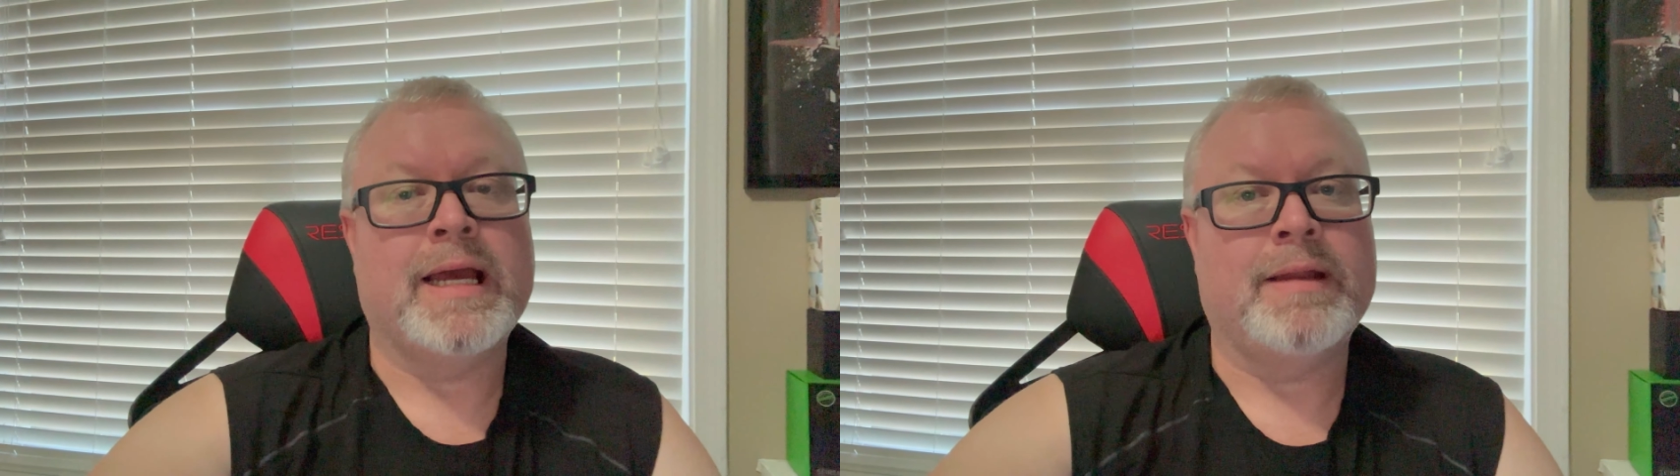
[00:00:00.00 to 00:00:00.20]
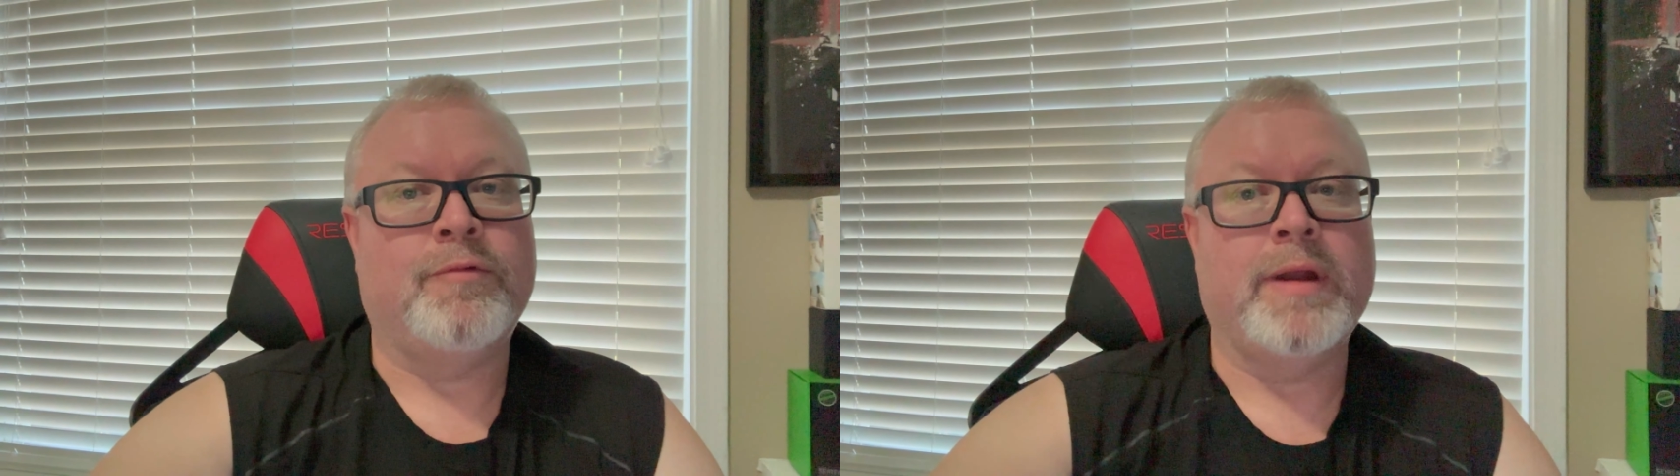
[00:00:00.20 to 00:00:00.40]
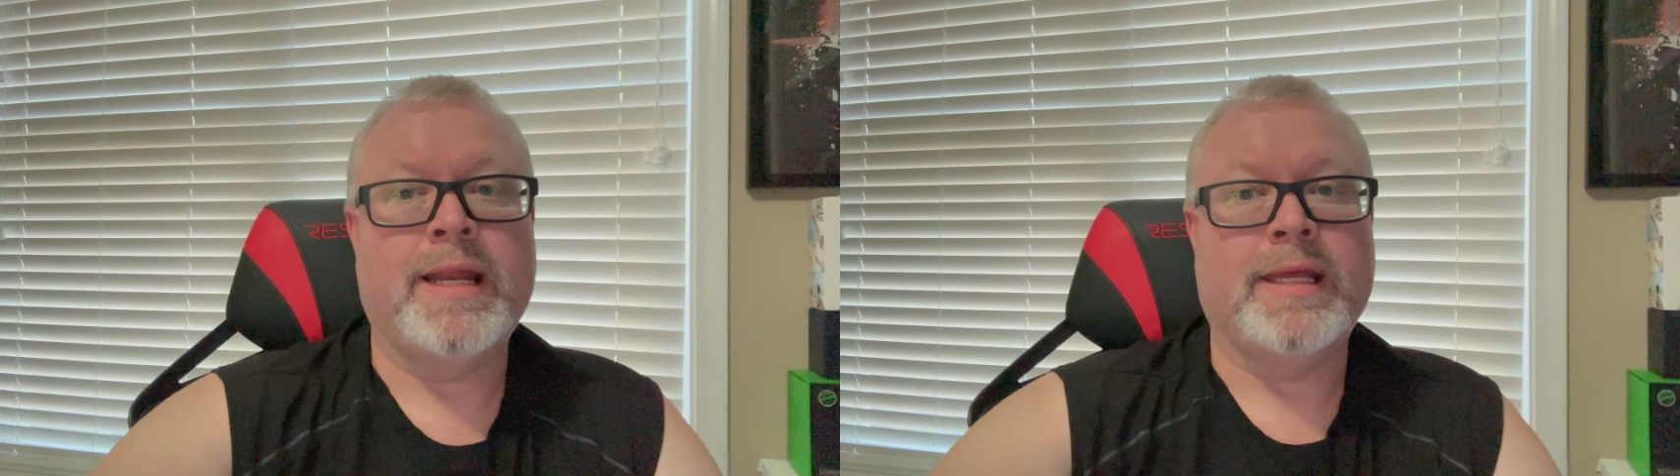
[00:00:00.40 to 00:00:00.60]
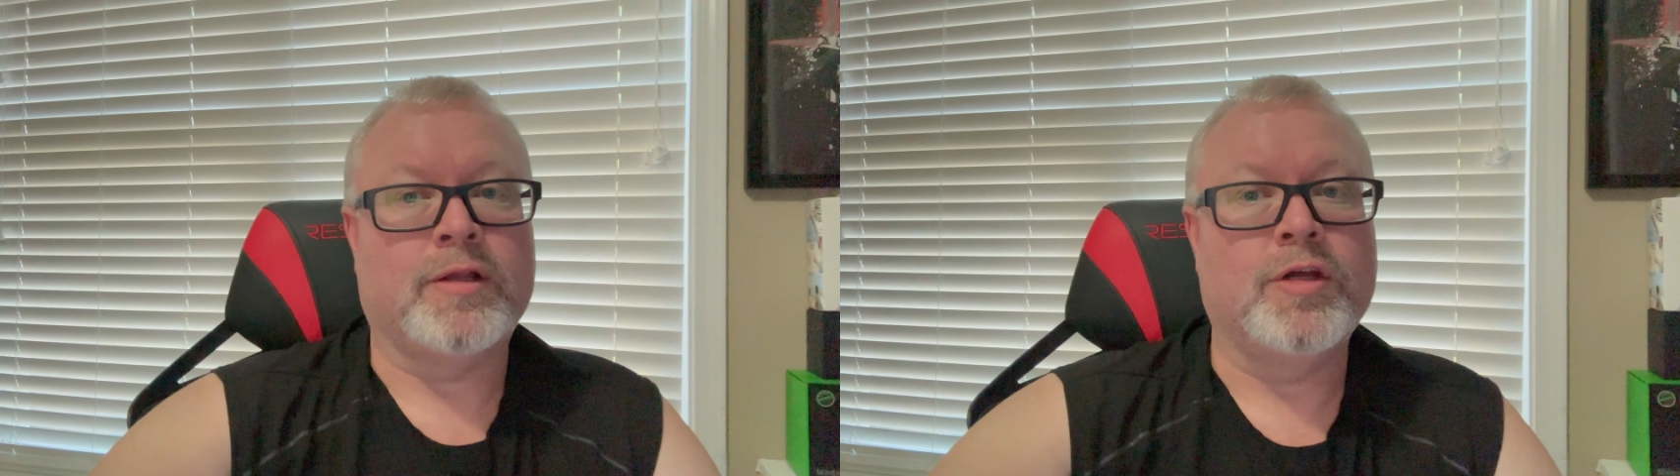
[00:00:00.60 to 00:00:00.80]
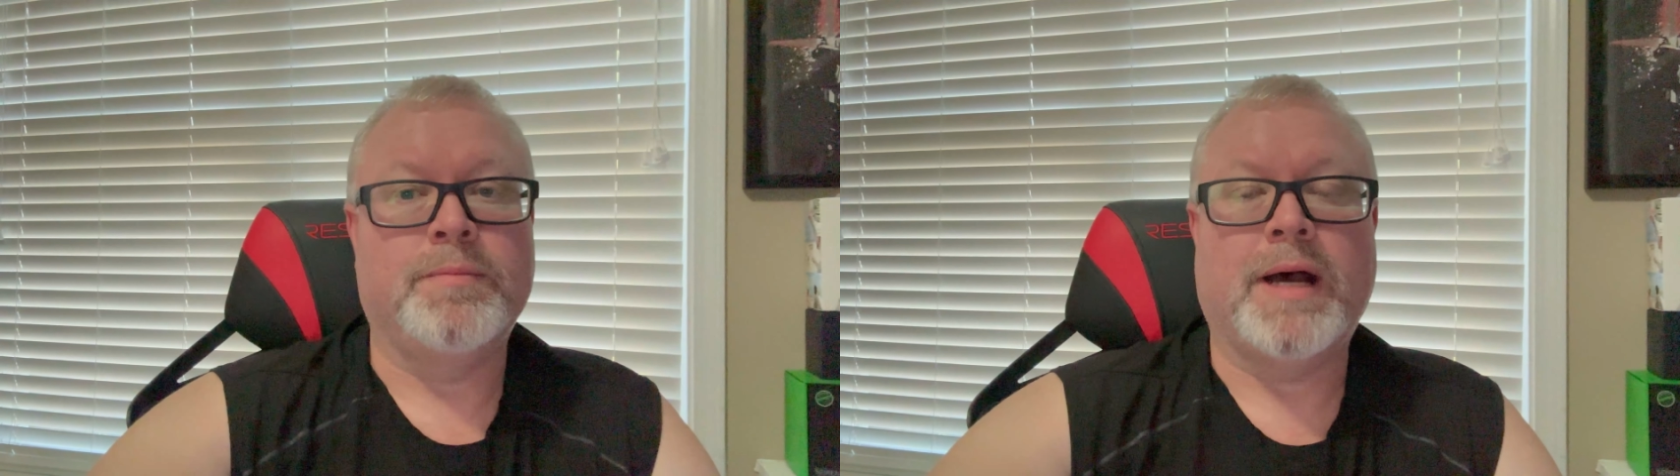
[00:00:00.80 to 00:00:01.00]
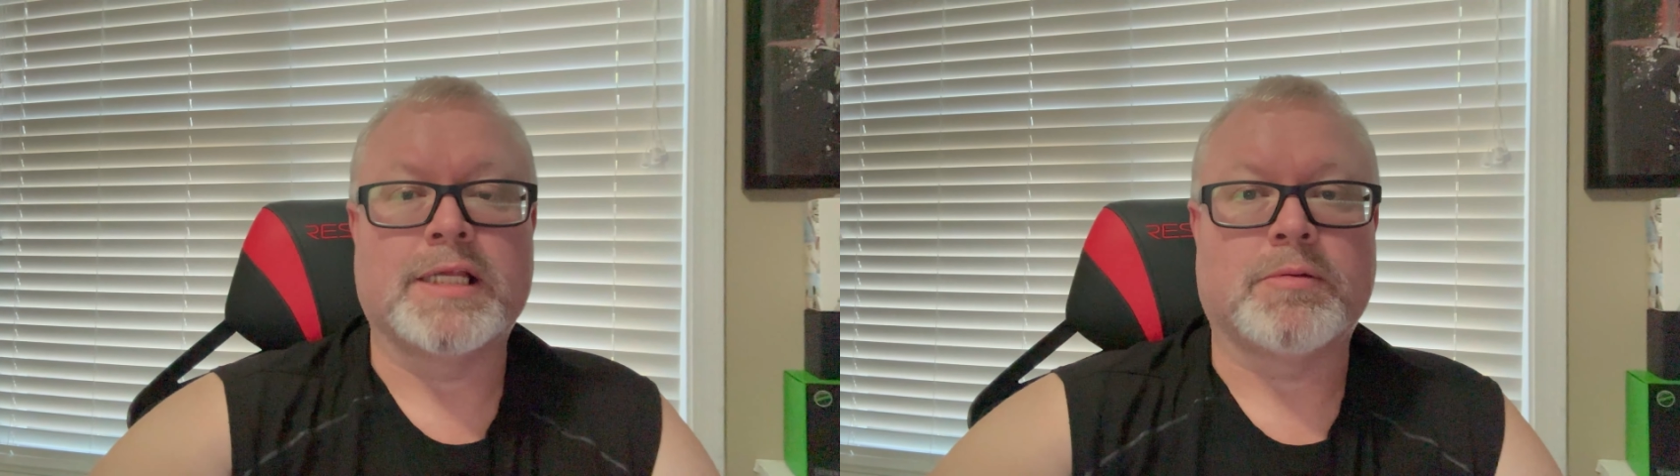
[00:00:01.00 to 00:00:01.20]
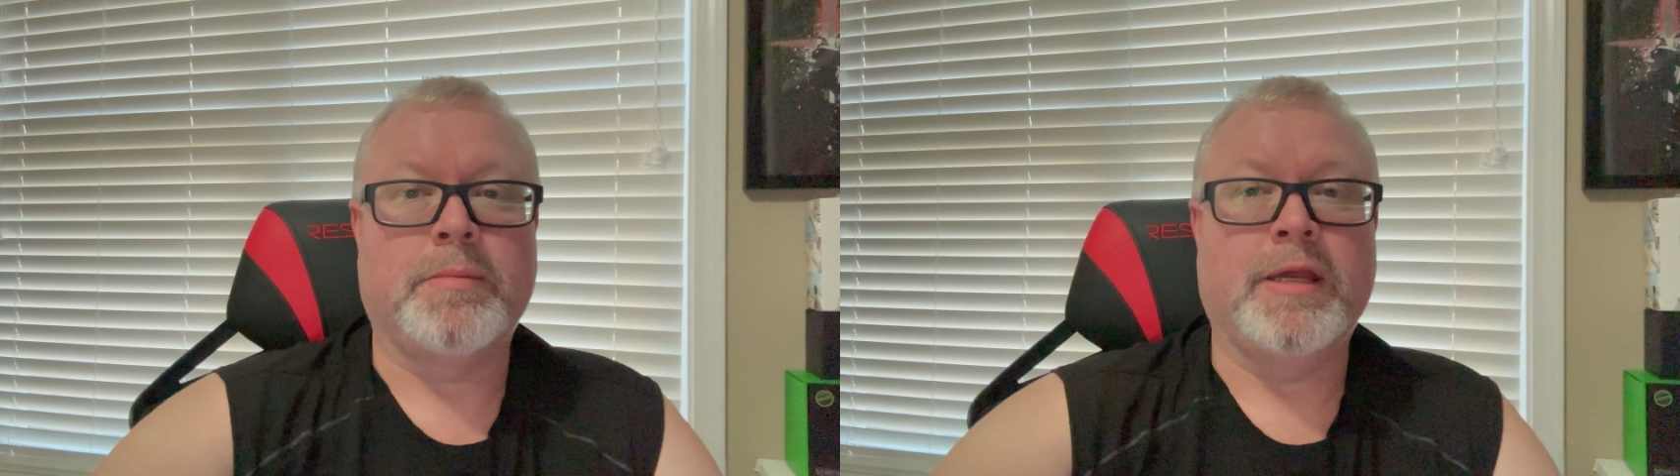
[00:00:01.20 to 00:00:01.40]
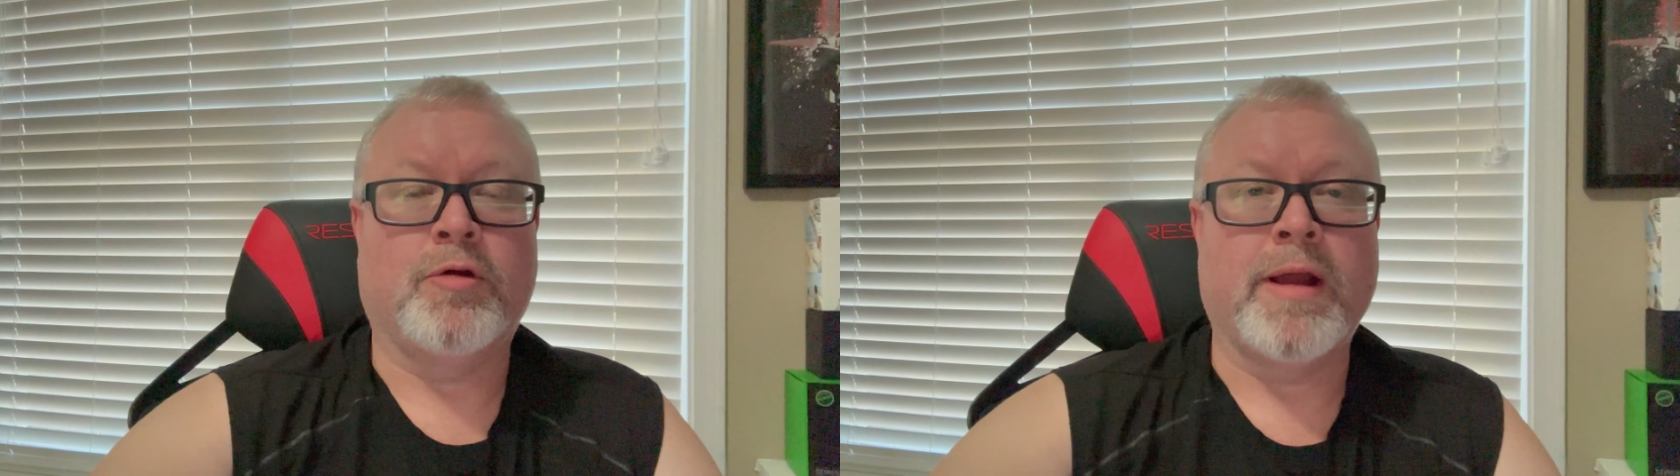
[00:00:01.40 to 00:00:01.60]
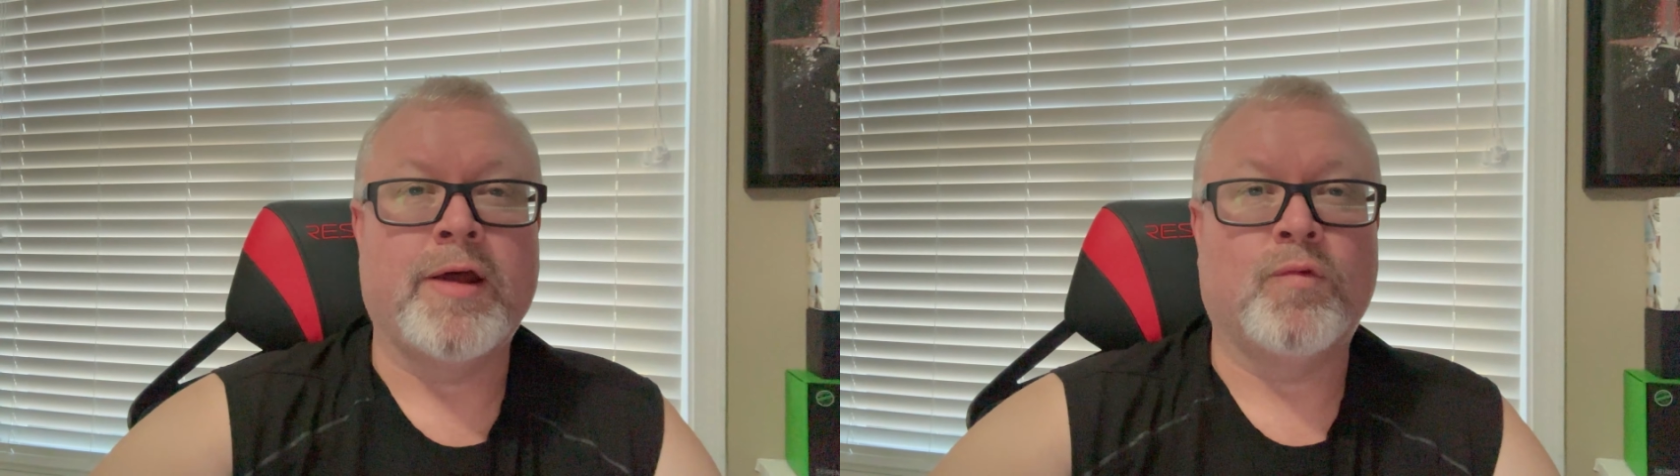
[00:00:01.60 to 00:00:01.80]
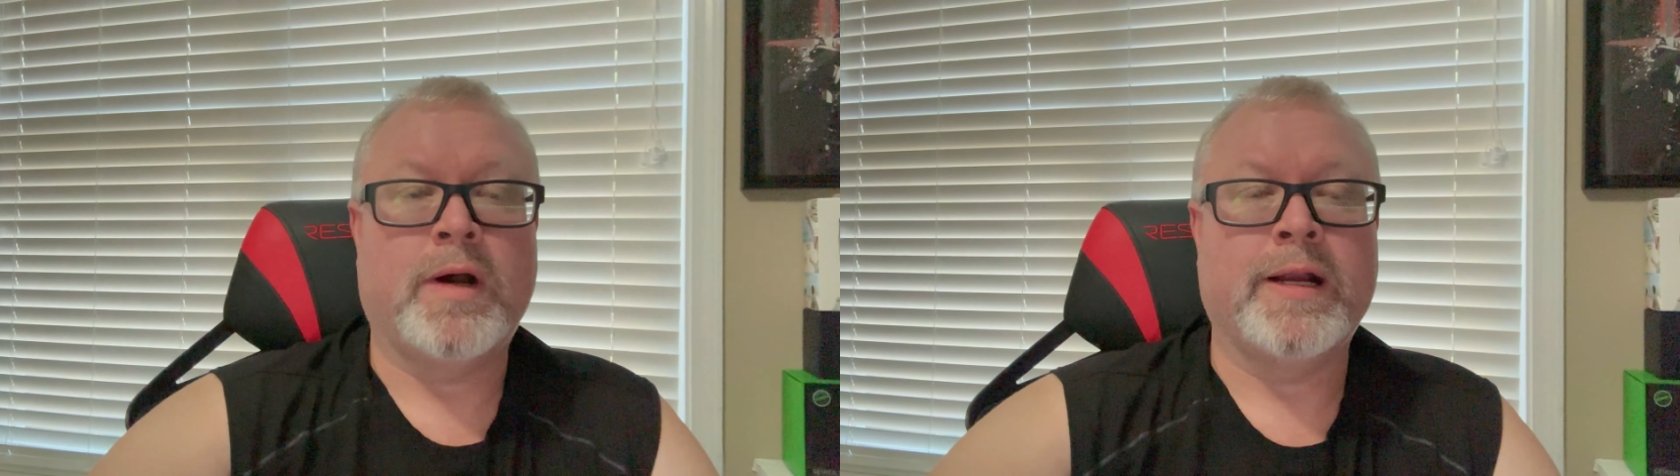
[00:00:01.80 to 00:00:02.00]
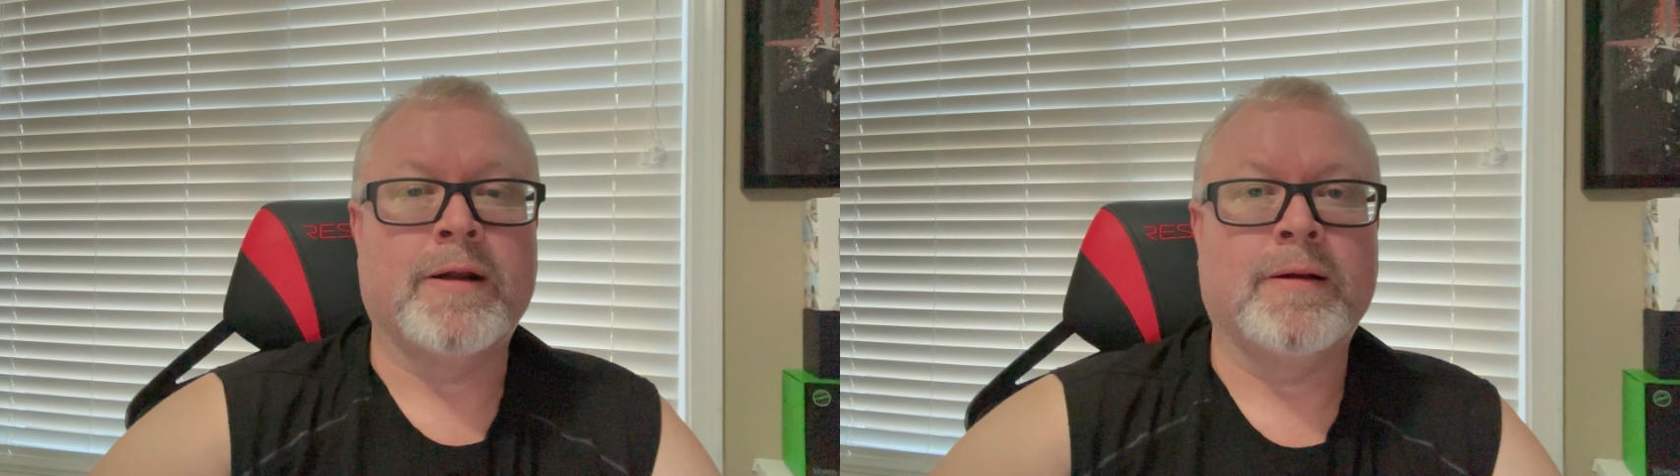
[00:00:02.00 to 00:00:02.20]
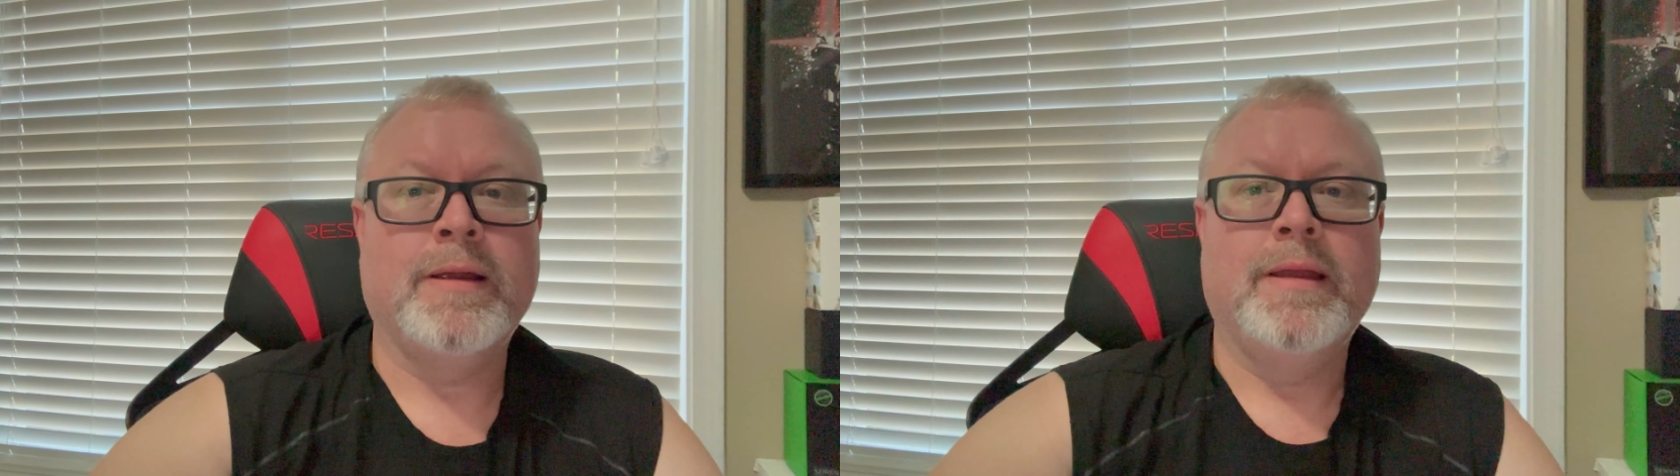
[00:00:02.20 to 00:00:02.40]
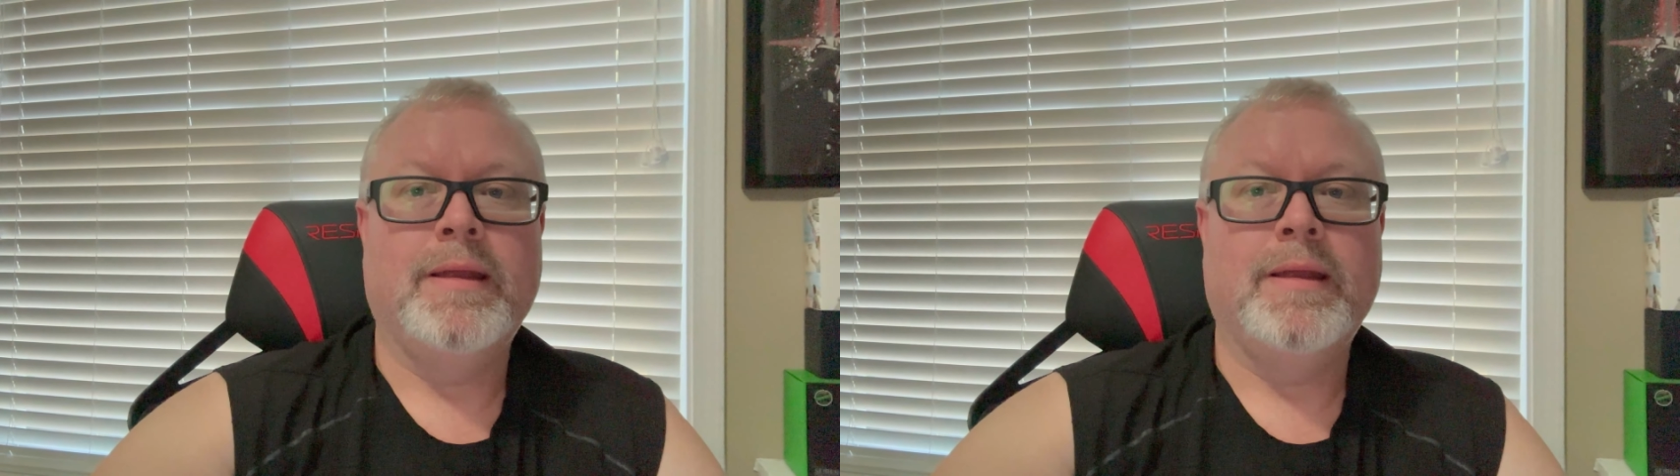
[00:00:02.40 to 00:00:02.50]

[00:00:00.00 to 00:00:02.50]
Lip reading: I had read it could possibly be a ground wire,